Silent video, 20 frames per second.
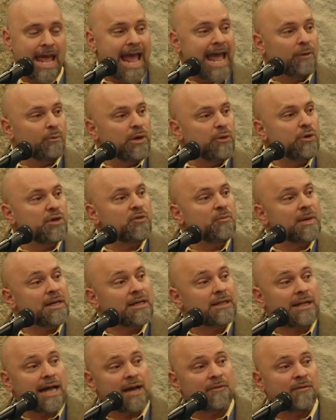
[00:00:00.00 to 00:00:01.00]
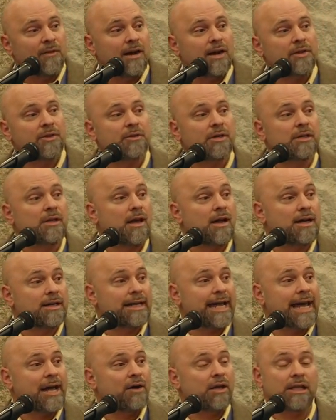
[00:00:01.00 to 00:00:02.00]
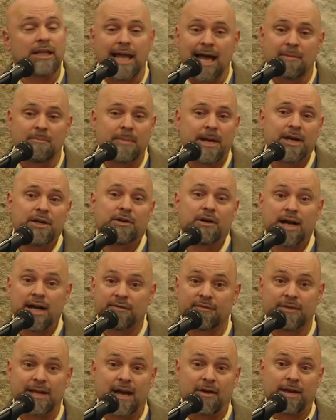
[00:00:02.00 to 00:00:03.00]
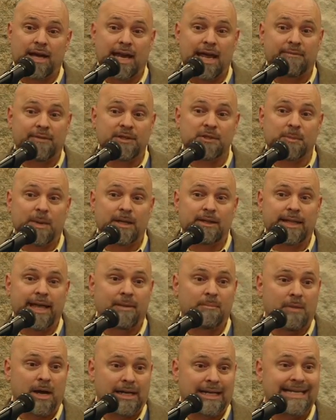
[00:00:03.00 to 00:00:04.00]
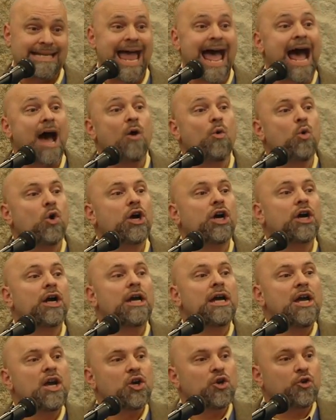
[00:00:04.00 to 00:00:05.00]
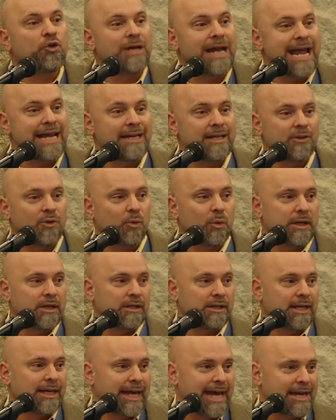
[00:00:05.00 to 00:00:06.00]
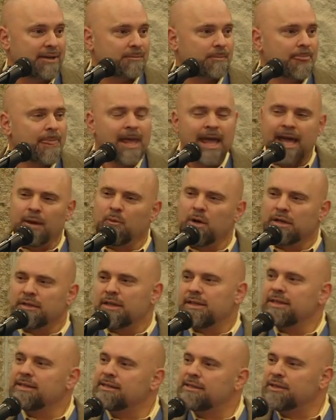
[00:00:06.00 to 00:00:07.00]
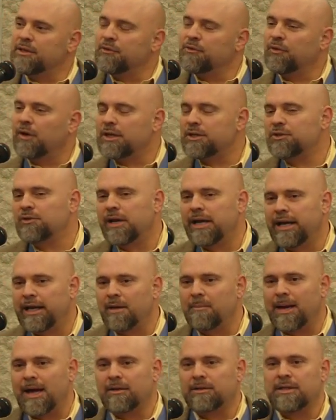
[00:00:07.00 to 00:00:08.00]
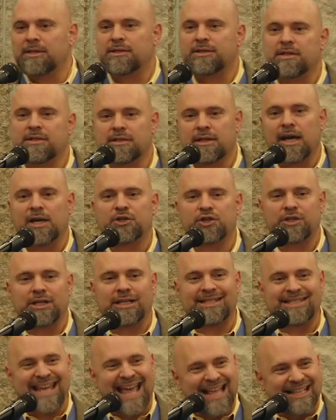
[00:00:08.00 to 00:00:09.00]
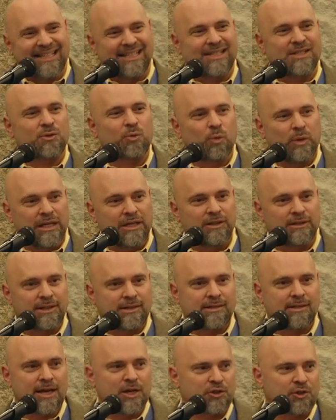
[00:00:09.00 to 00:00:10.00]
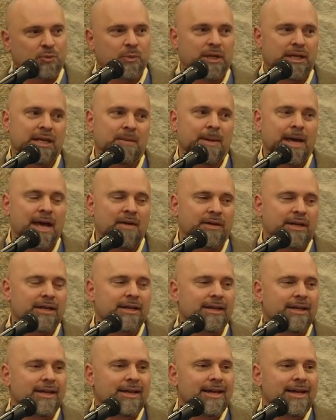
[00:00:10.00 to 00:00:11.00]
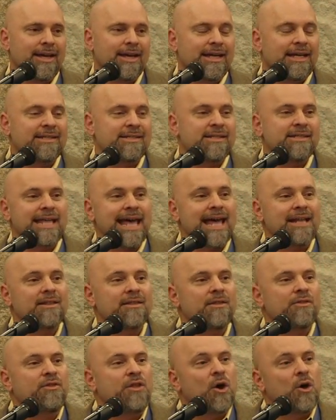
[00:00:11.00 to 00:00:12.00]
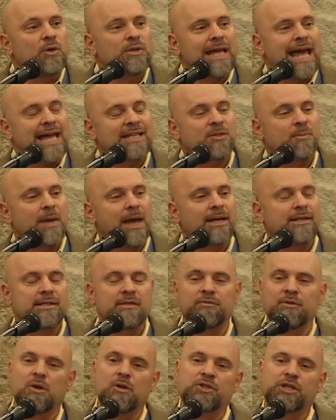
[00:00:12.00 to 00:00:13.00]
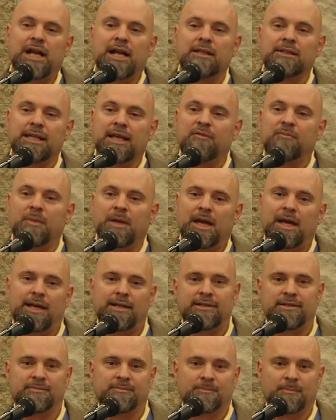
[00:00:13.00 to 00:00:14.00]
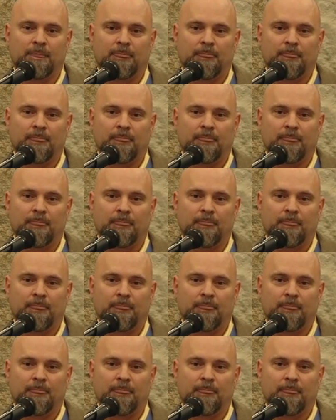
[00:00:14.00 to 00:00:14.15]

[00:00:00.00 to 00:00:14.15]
And we would have been a lot farther along now, a lot better off now not having spent that money. Now we're creating the wheel again. And one of the things that's so frustrating about this discussion, this endless wheel discussion we keep having, is, is that those aspects of No Child Left Behind